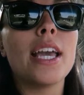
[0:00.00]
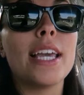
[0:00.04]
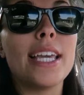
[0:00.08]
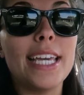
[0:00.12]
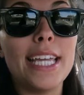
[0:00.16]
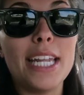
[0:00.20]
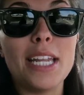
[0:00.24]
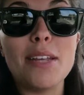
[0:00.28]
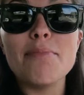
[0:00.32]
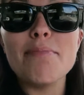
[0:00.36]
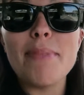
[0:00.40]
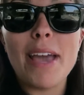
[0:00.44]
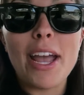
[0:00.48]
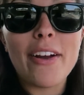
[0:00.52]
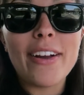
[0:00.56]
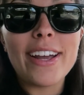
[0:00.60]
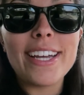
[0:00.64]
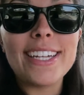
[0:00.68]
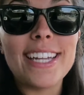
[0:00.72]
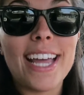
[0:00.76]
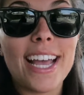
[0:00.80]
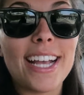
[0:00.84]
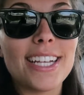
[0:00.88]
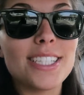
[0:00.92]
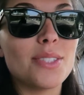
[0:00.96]
getting
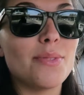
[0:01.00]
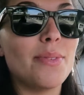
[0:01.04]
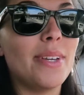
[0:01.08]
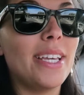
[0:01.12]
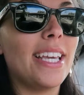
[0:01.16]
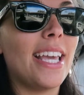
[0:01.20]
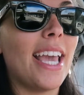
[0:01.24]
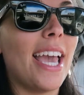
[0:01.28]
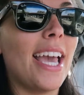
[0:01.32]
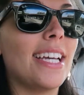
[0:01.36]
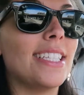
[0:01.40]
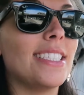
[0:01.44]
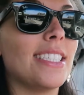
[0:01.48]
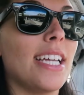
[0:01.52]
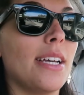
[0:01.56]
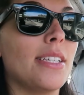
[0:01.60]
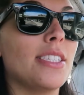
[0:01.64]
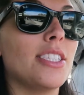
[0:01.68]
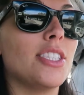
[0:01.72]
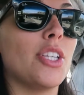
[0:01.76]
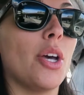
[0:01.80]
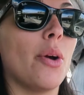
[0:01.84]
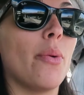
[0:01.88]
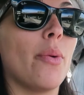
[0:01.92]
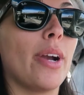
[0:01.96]
married next weekend
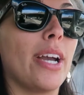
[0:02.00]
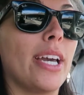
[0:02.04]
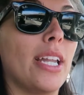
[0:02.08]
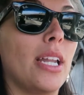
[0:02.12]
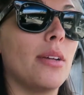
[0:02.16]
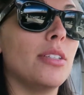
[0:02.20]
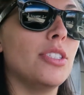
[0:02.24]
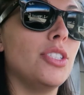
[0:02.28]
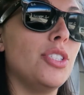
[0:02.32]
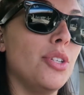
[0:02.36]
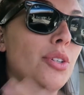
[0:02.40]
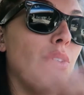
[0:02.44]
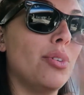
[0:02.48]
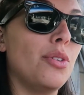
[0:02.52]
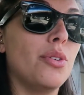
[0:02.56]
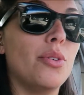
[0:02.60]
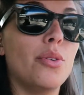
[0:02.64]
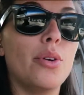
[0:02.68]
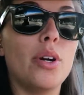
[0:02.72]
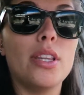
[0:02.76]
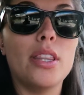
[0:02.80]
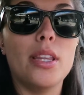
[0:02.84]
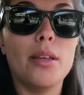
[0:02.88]
and so we're going to do